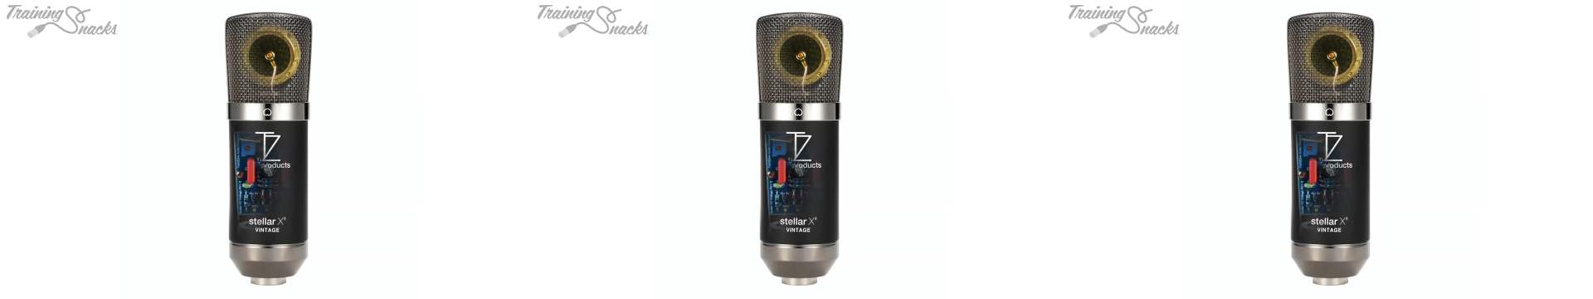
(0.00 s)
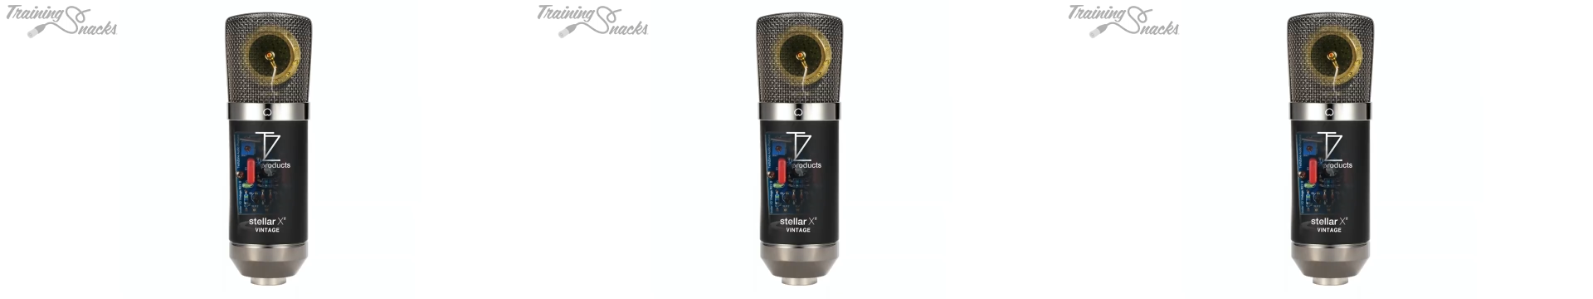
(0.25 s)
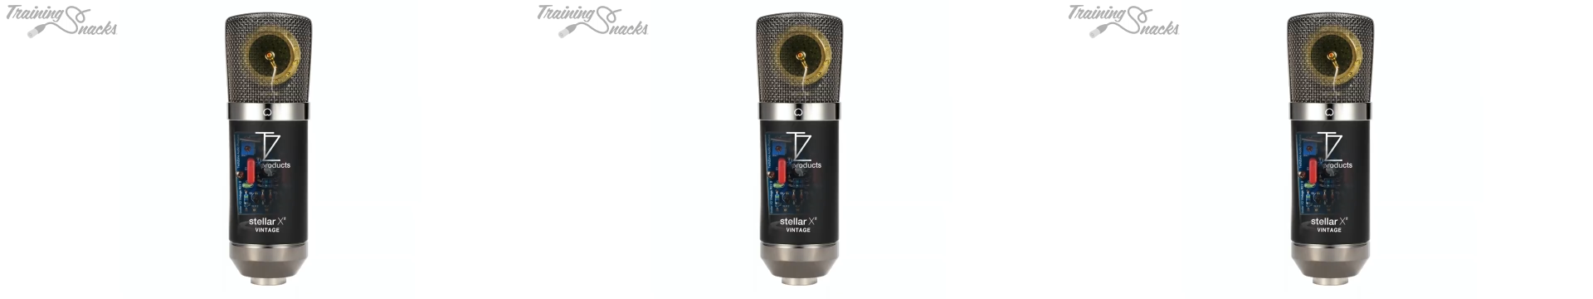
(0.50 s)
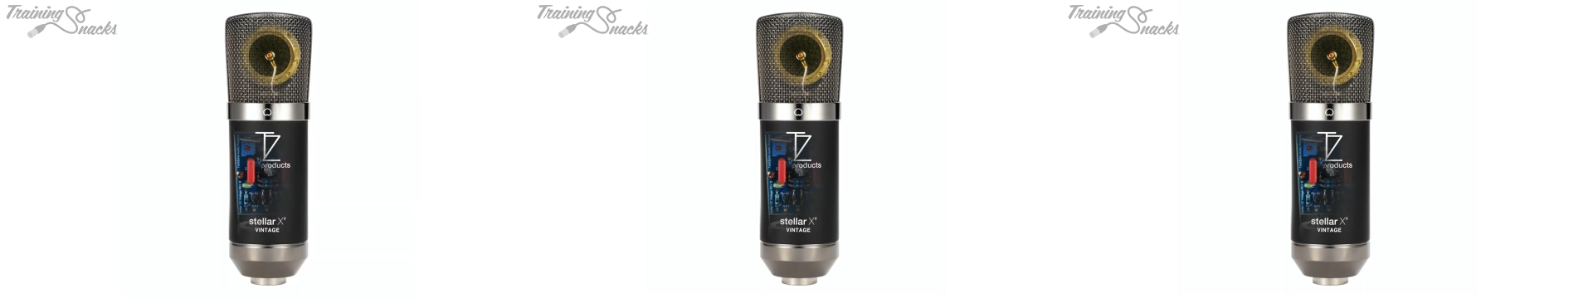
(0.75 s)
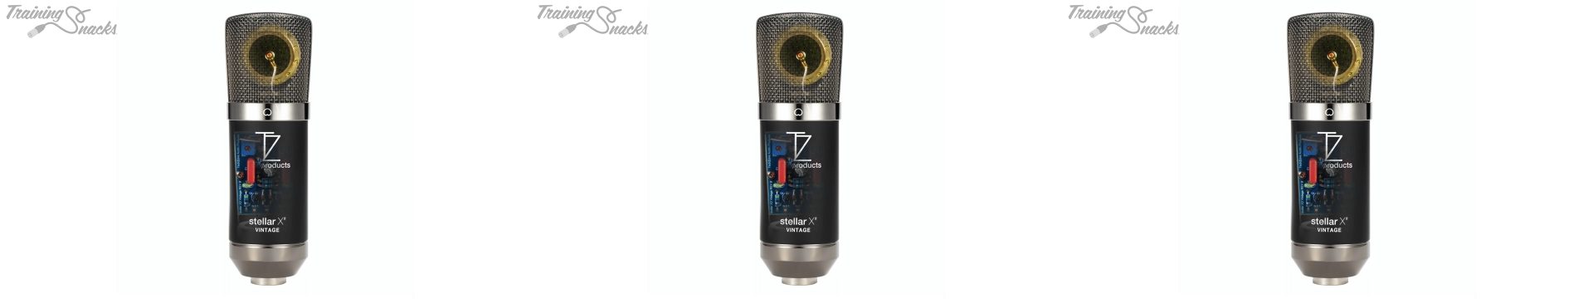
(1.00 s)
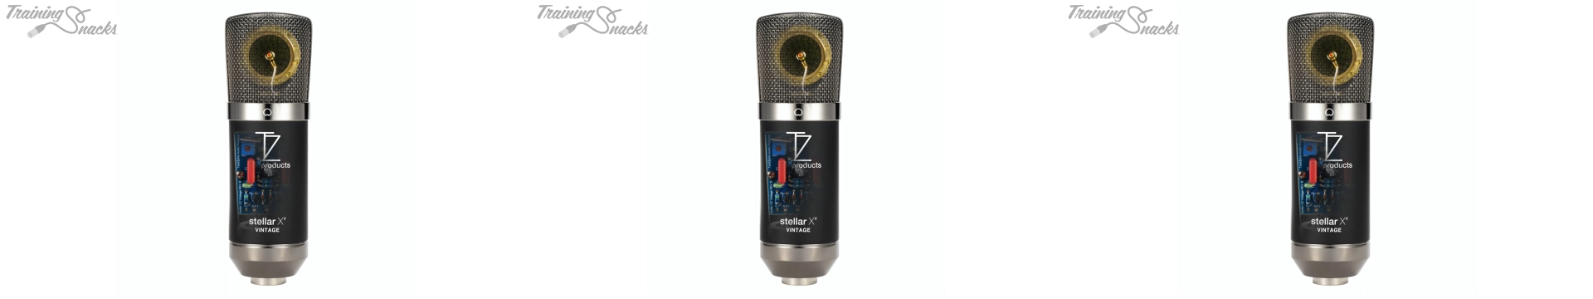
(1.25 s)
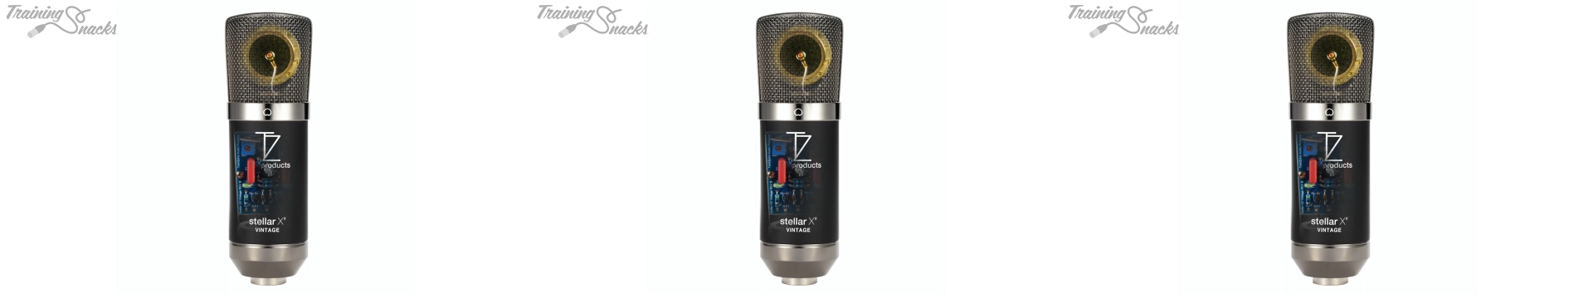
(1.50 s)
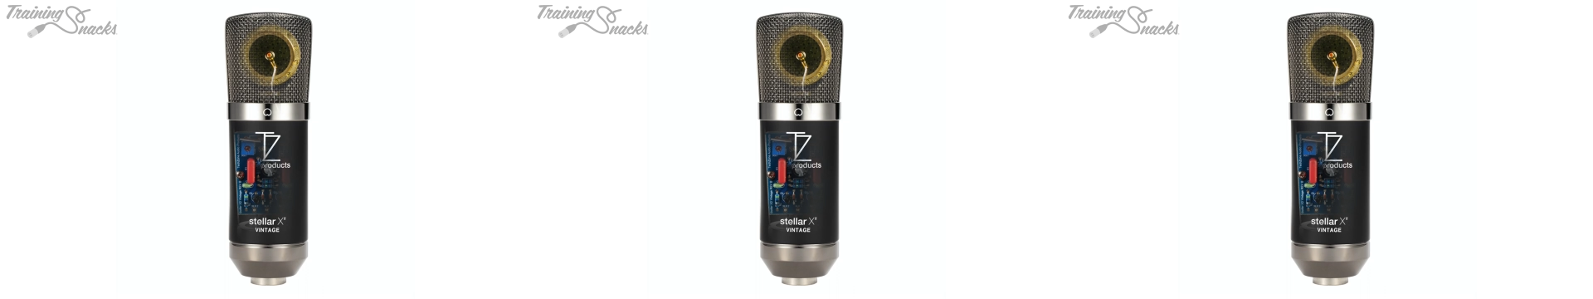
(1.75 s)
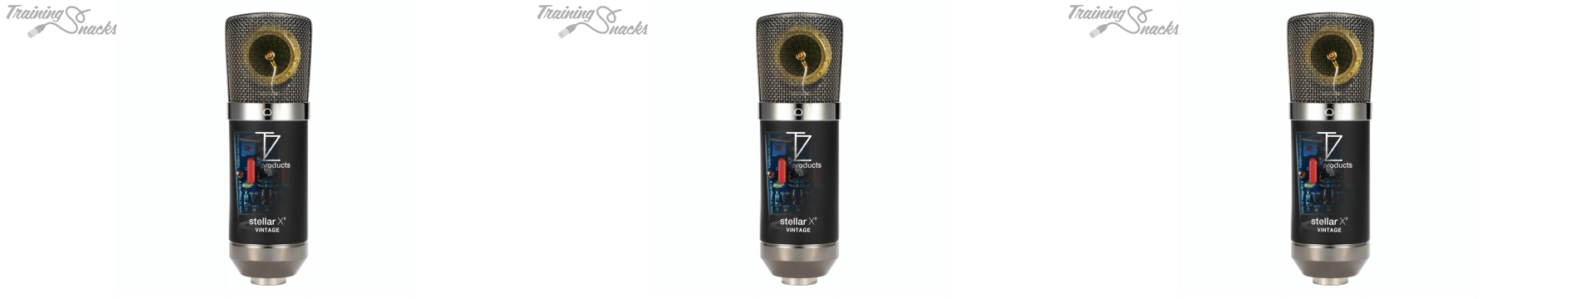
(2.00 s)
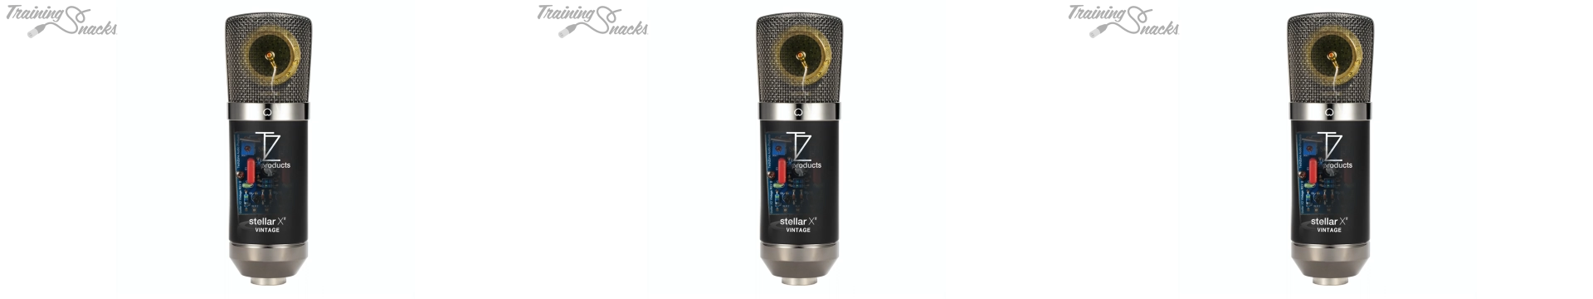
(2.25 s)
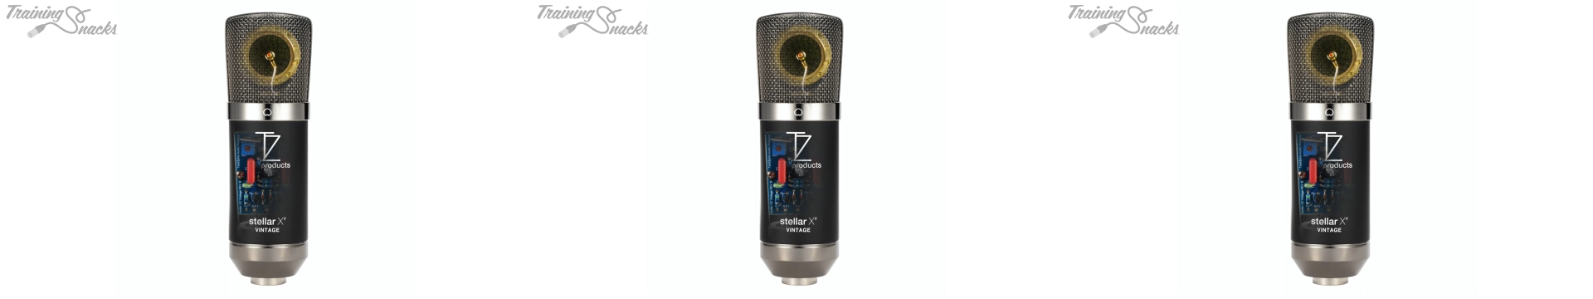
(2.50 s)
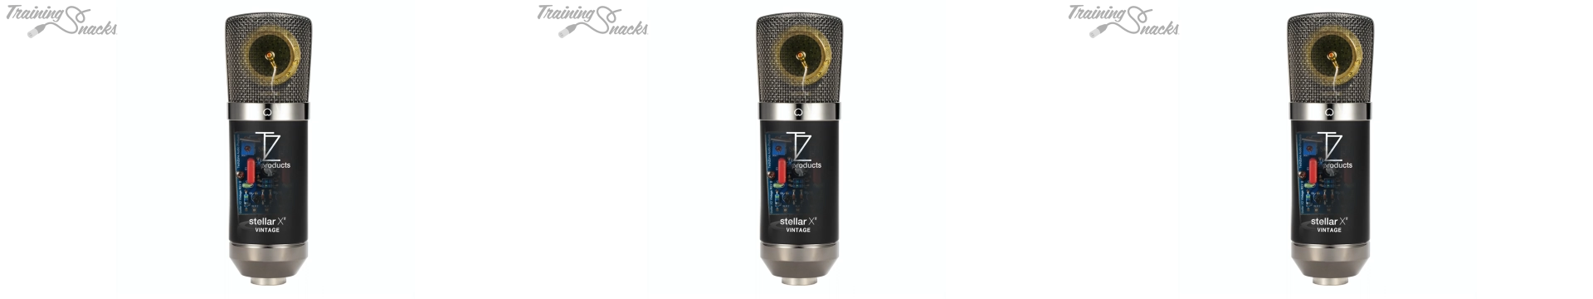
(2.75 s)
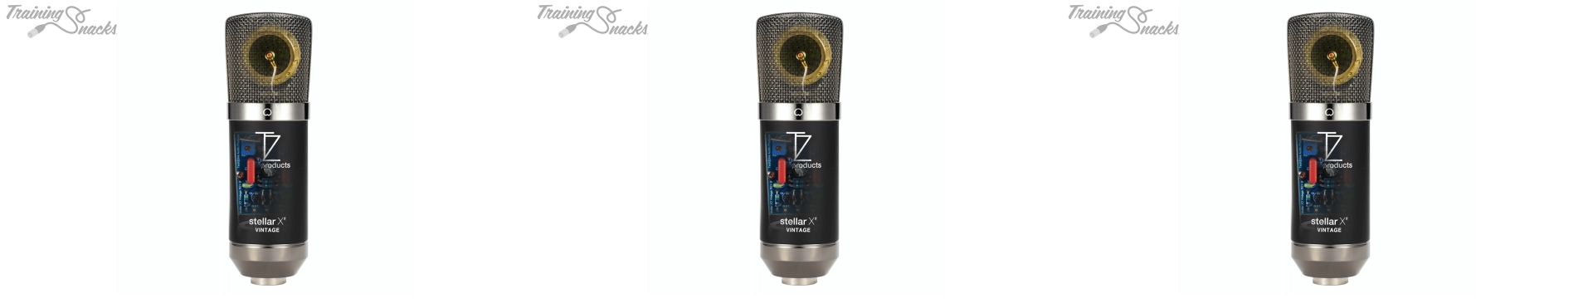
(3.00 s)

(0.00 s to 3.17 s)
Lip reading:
(no speaker visible)